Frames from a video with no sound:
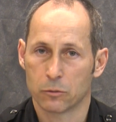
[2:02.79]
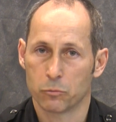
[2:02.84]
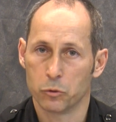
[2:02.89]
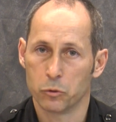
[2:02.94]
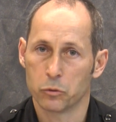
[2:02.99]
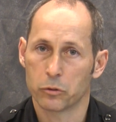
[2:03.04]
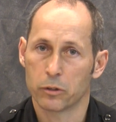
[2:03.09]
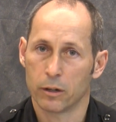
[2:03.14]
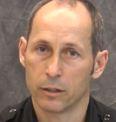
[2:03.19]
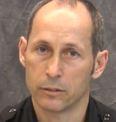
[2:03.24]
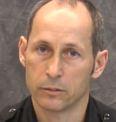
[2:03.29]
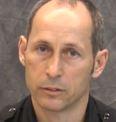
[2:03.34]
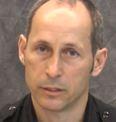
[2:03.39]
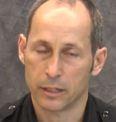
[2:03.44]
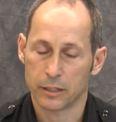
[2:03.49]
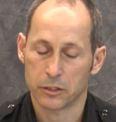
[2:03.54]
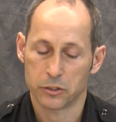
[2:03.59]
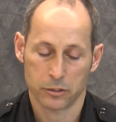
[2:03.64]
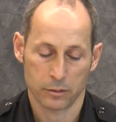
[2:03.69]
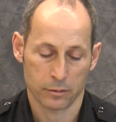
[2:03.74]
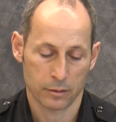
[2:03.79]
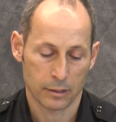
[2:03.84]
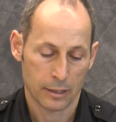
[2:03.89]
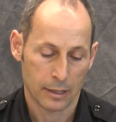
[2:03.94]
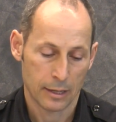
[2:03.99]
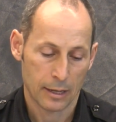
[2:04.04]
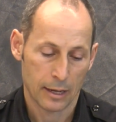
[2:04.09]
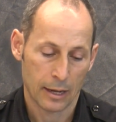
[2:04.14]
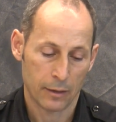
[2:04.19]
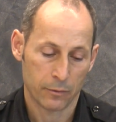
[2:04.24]
root cause section,
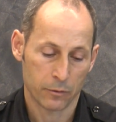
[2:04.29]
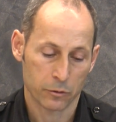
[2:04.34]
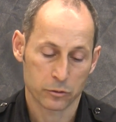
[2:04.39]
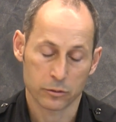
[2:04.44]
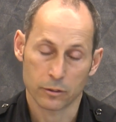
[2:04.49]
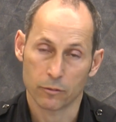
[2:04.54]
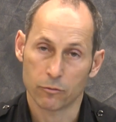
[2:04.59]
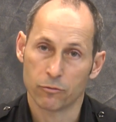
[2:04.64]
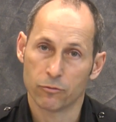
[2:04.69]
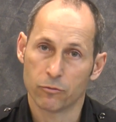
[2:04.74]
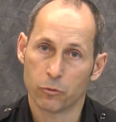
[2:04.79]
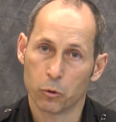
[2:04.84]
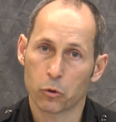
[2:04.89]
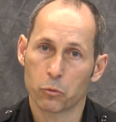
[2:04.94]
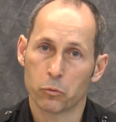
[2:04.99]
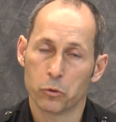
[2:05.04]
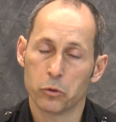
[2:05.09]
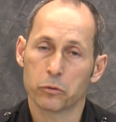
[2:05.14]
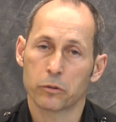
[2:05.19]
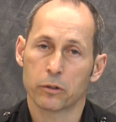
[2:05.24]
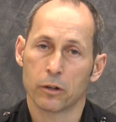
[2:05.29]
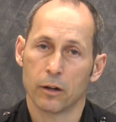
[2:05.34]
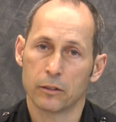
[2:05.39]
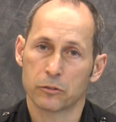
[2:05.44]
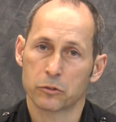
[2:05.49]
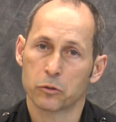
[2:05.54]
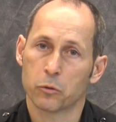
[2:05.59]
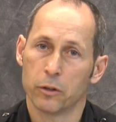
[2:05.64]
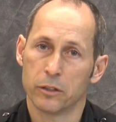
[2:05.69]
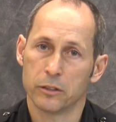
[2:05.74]
and there's 4 root cause
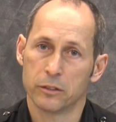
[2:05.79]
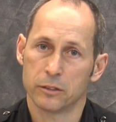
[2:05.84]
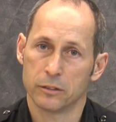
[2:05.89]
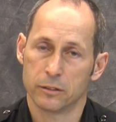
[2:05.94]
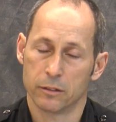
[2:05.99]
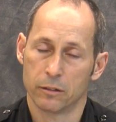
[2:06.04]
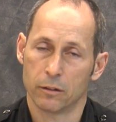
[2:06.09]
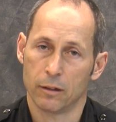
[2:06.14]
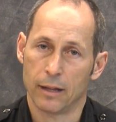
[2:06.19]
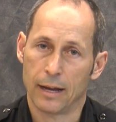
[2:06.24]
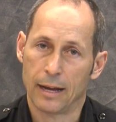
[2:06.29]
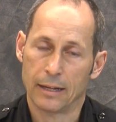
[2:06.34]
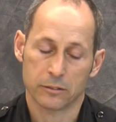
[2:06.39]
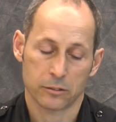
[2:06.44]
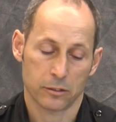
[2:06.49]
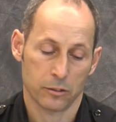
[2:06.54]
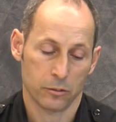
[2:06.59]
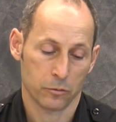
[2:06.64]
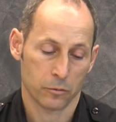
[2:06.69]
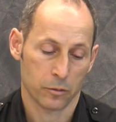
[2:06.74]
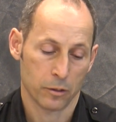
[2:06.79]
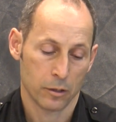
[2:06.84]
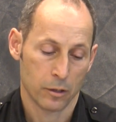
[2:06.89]
questions that it'll ask you.